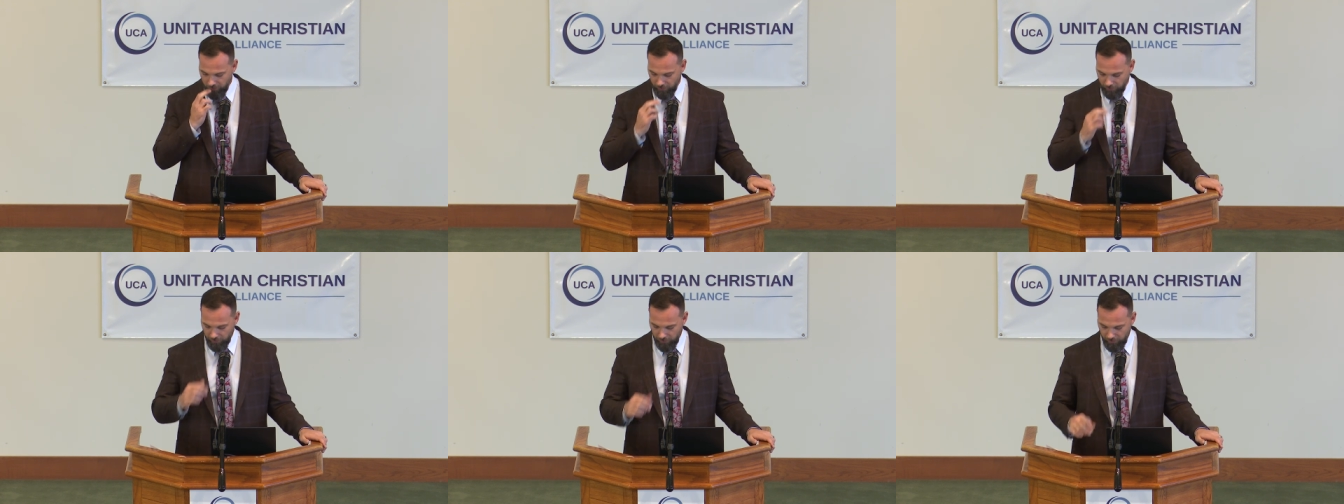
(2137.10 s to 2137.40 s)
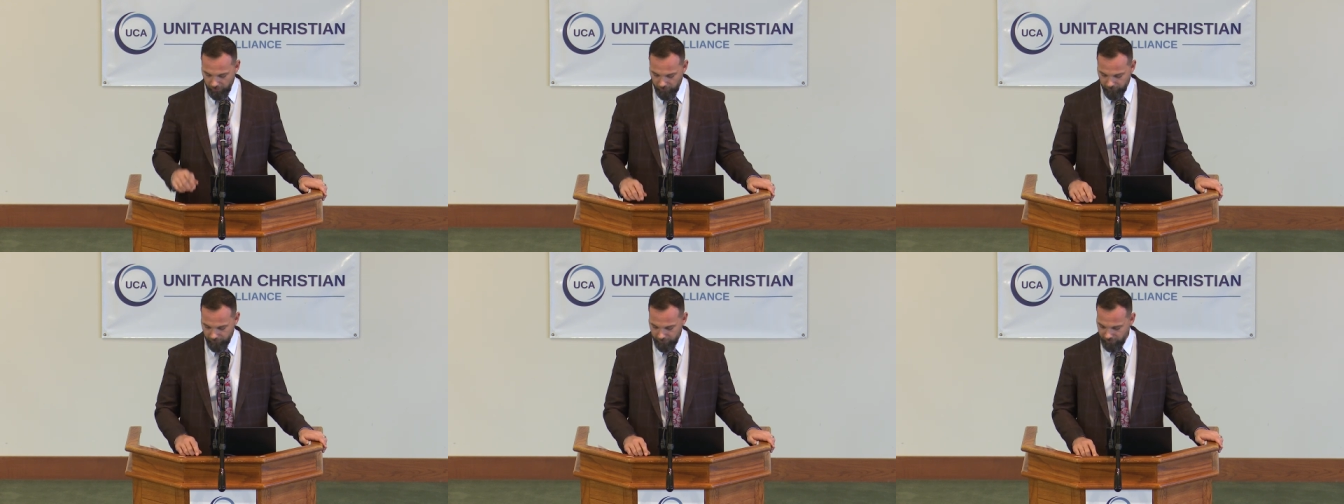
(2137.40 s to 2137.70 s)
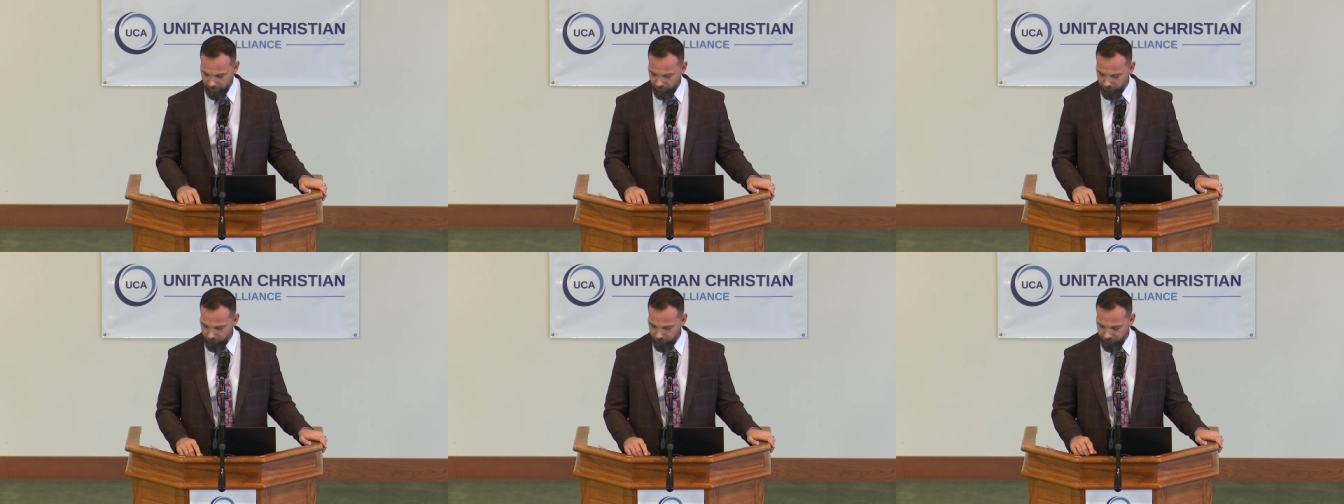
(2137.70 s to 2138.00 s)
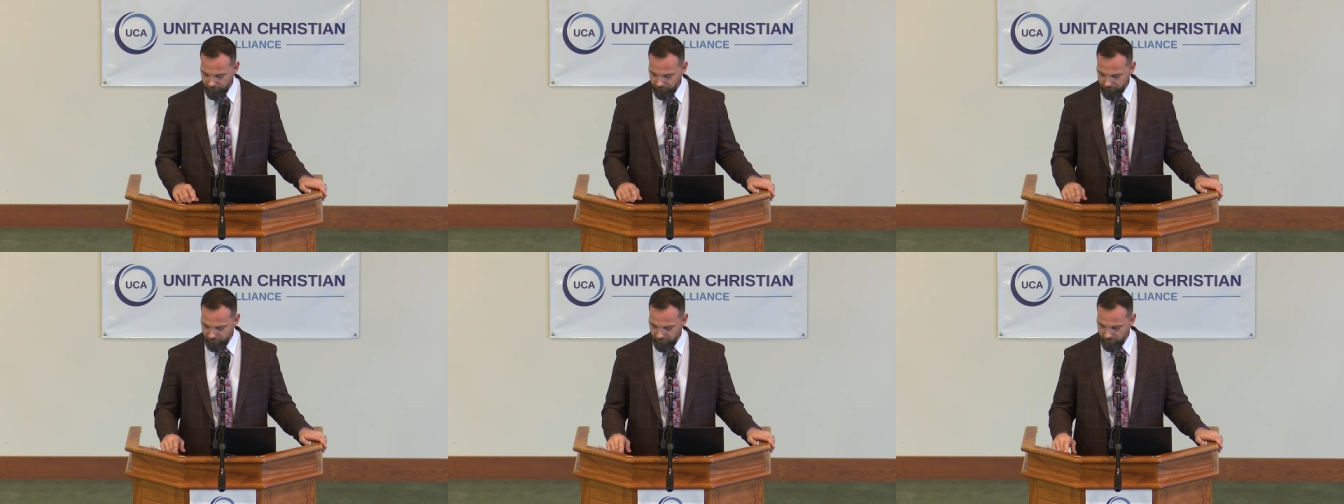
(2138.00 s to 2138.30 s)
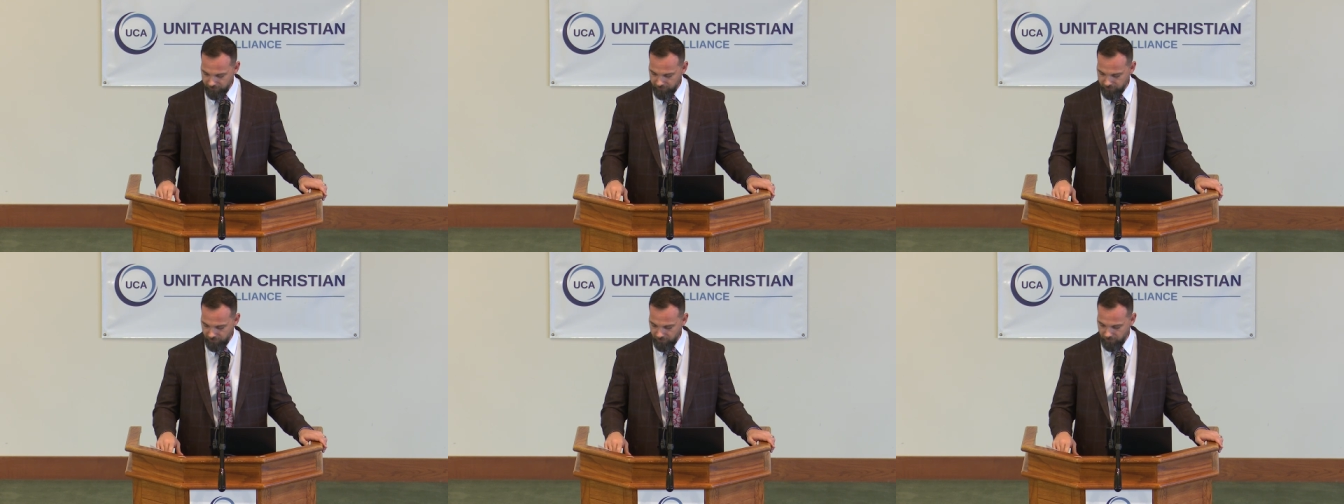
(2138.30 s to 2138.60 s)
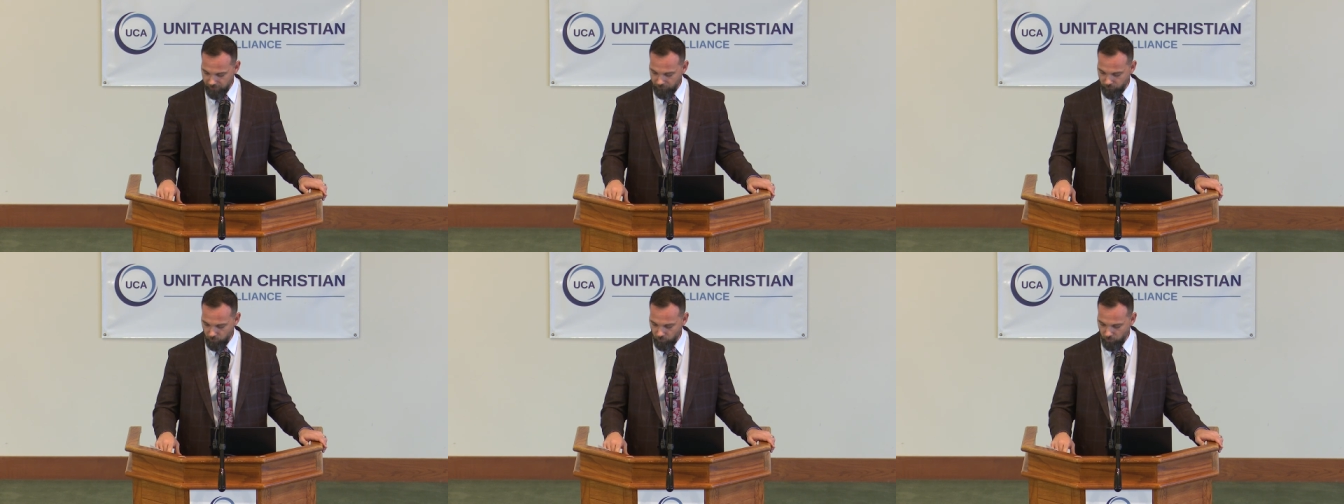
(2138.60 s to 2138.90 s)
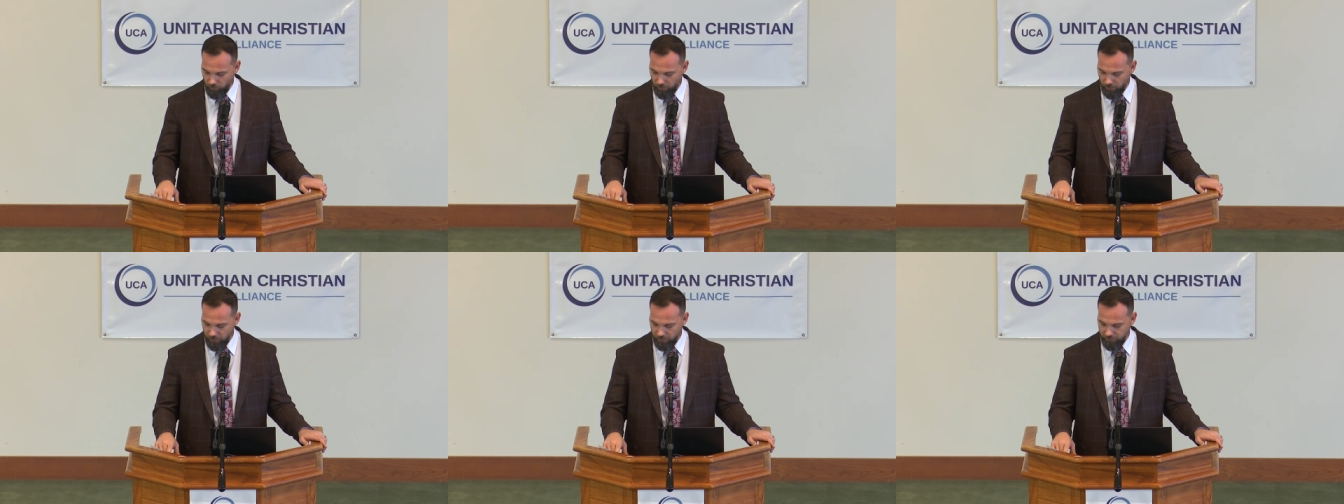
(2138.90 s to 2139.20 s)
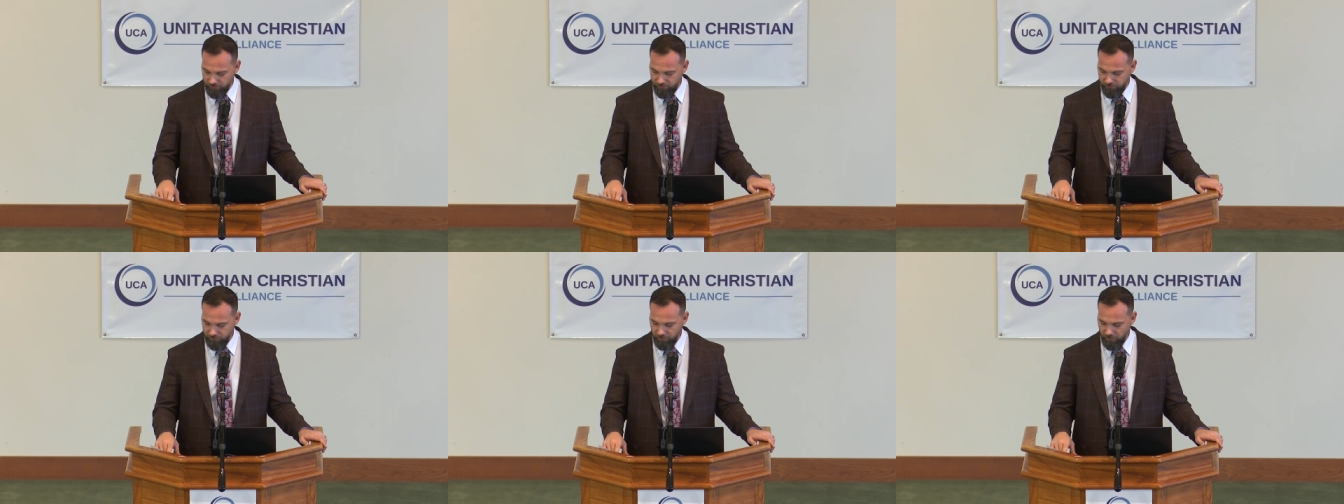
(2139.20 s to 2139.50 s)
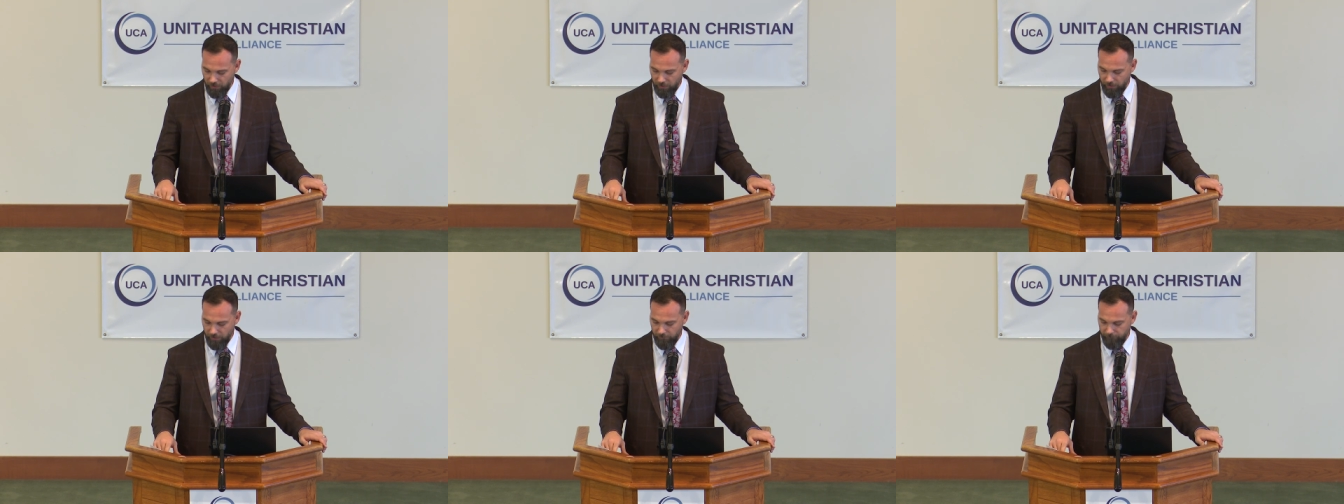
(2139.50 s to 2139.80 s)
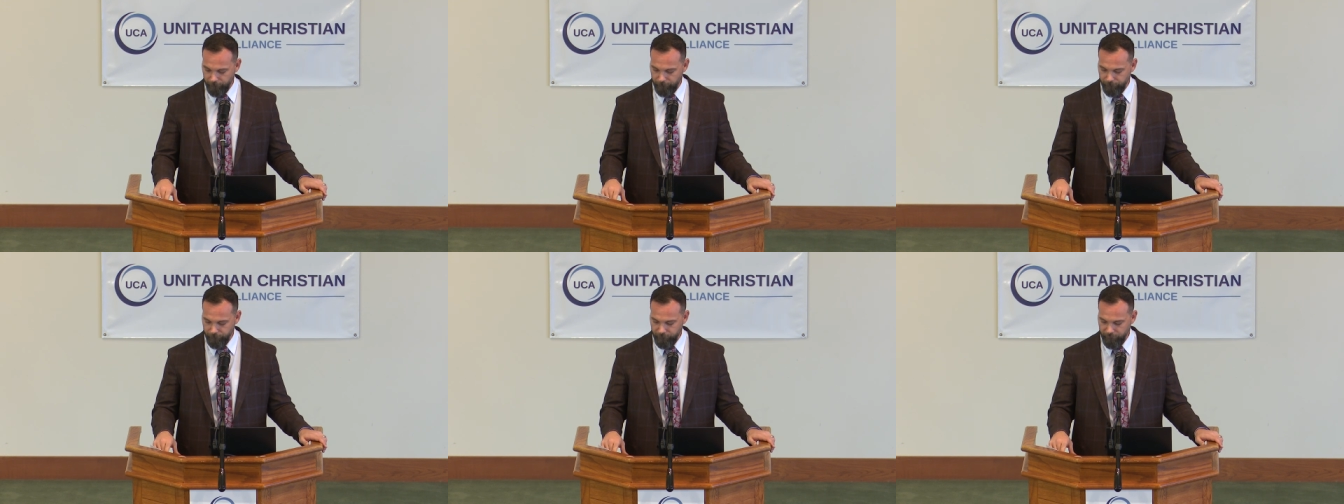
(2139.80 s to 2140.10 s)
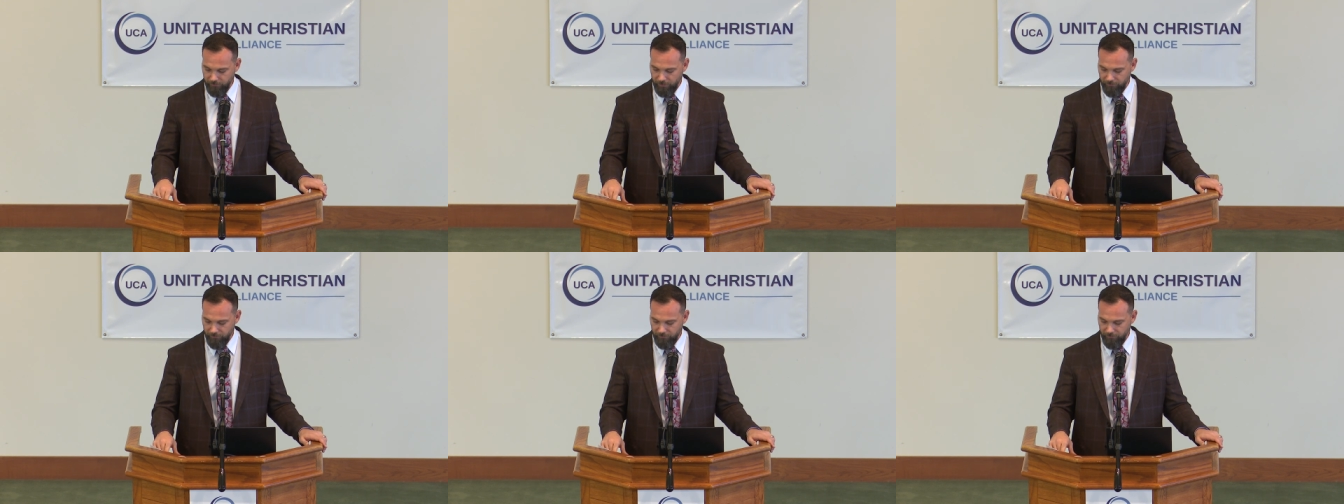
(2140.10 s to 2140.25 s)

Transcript: Um, another thing they did was um,